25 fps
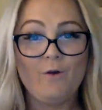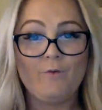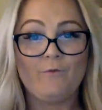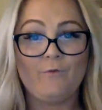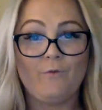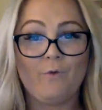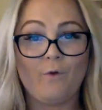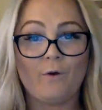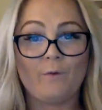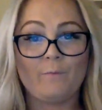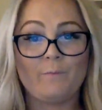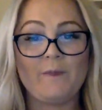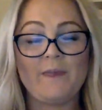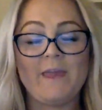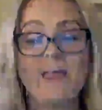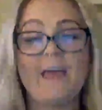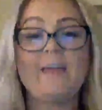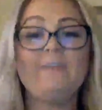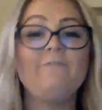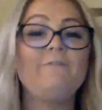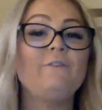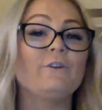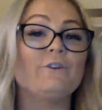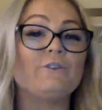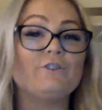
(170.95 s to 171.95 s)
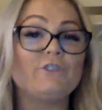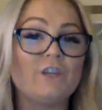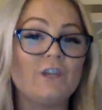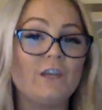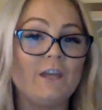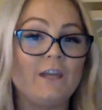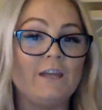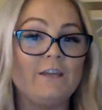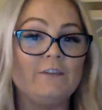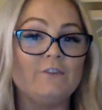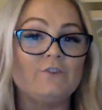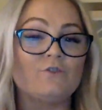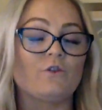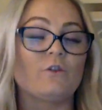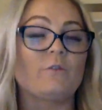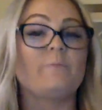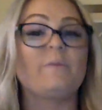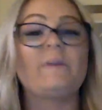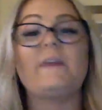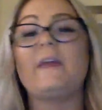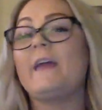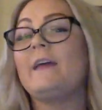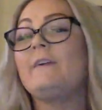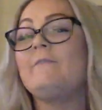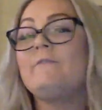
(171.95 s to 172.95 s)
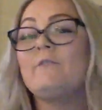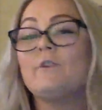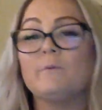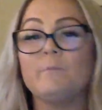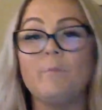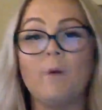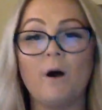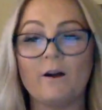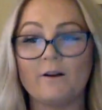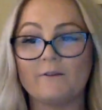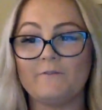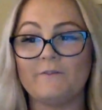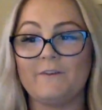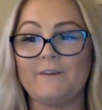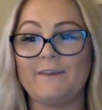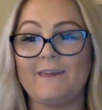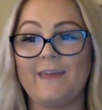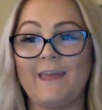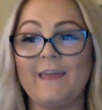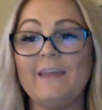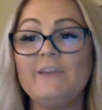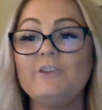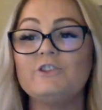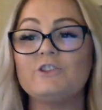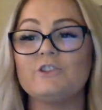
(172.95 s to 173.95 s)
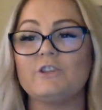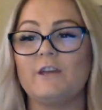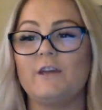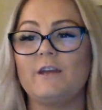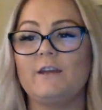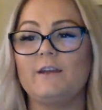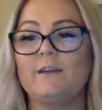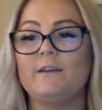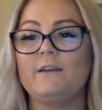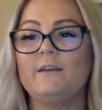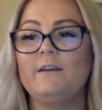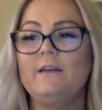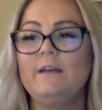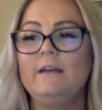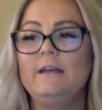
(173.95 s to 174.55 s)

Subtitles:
for behavior change or behavior modification.